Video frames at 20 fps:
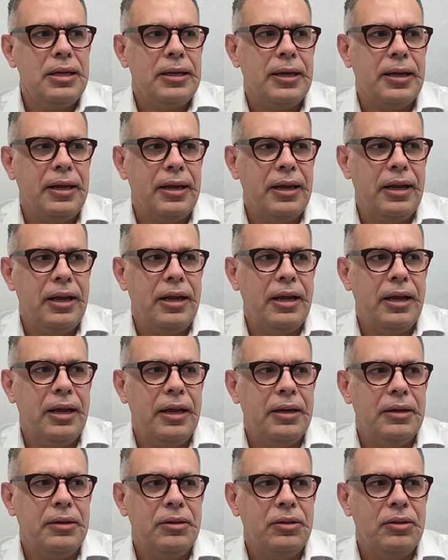
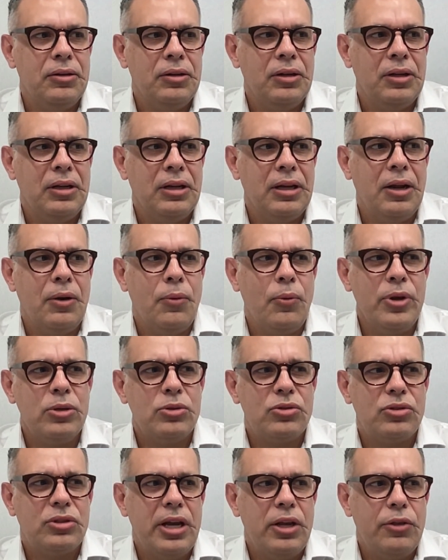And real
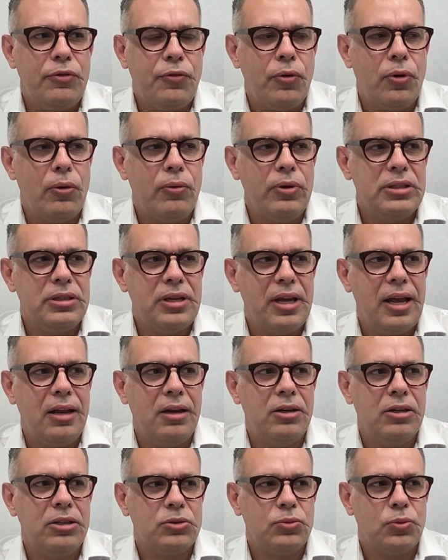estate for
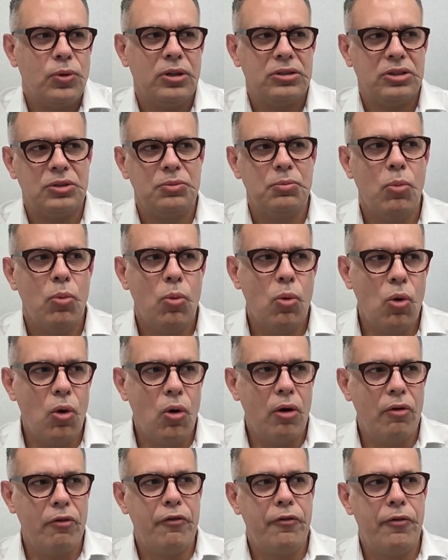retailers was
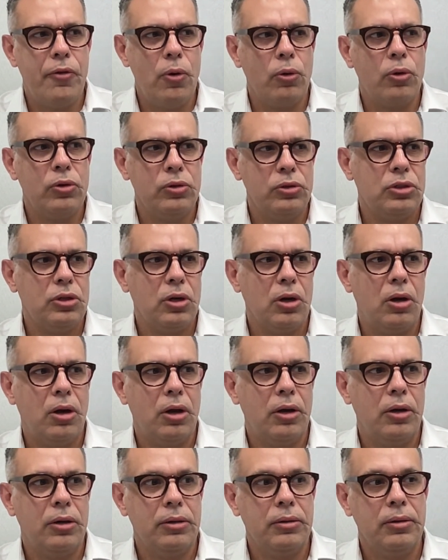more focused
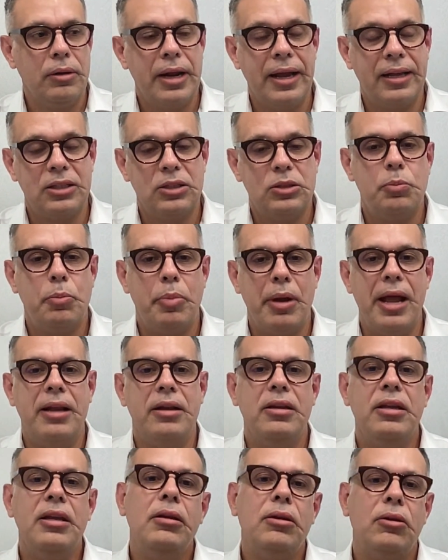on
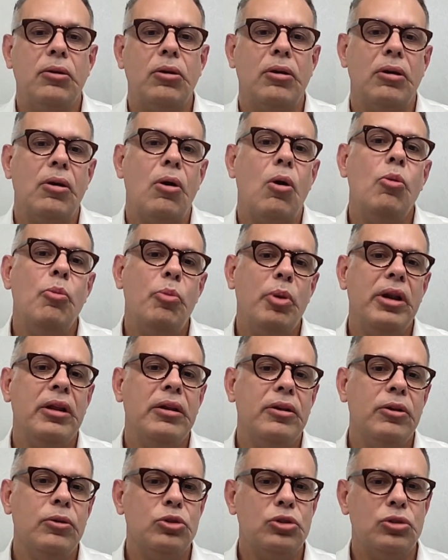expanding or opening
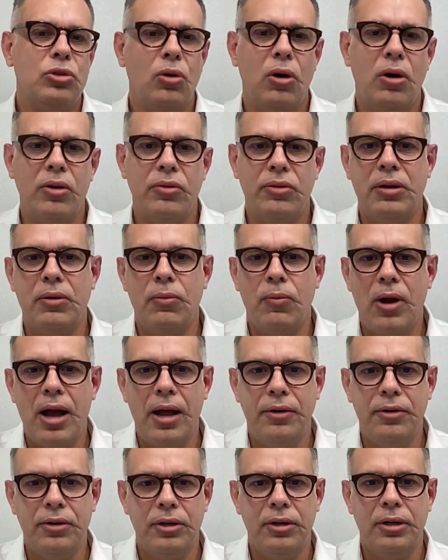new stores than
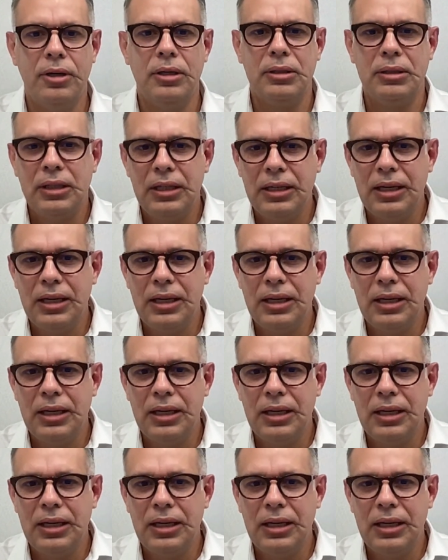rather